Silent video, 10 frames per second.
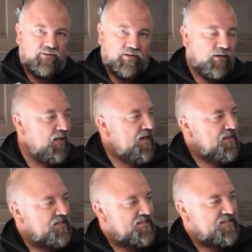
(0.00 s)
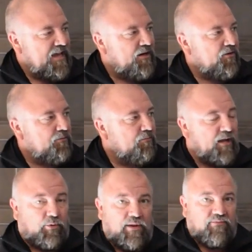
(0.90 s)
here. The standard
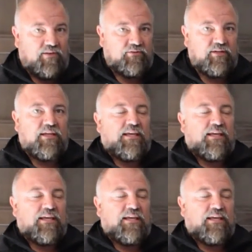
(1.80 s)
microwave oven